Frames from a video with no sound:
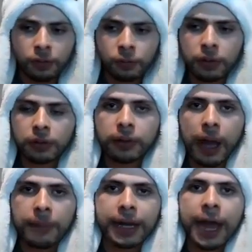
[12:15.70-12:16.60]
well,
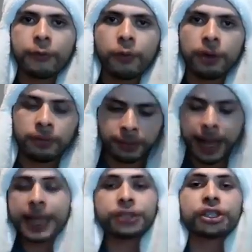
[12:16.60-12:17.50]
I'm going to
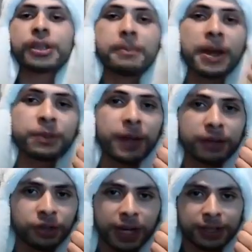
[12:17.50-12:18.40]
have just a much
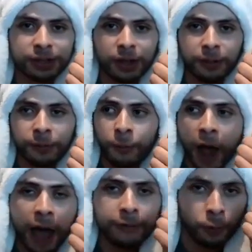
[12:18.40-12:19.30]
better chance of
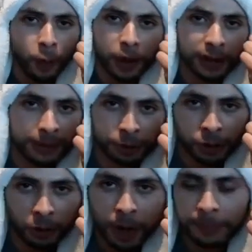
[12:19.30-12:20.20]
having one of them
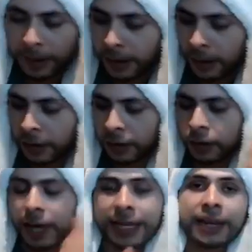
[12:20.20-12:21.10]
show up, you
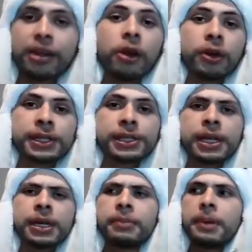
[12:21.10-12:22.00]
know, and get noticed.
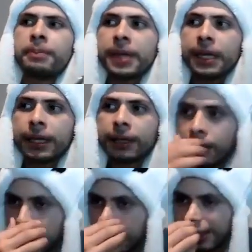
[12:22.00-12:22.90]
But
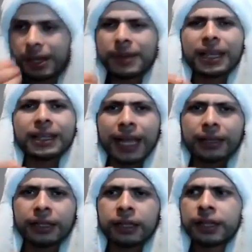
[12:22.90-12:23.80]
B, there's going to be a
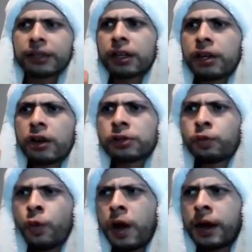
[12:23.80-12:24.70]
likelihood that they're going to
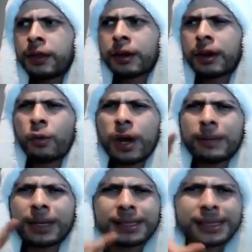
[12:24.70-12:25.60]
notice one, and they're going to go, wait
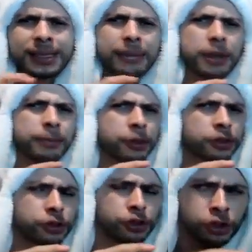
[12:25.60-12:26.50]
a minute, that's the same other
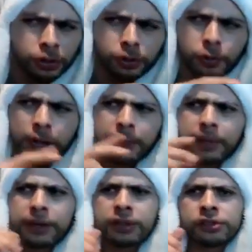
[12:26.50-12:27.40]
person. Two, wait a
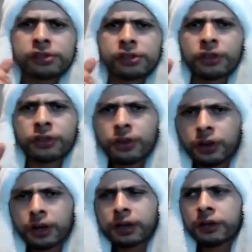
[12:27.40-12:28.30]
minute, this is the
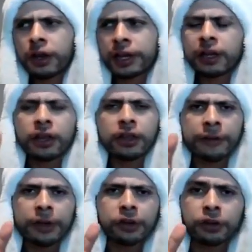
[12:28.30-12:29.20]
third. Like
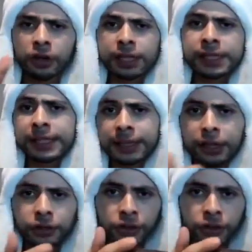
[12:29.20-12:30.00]
they're going to see that you're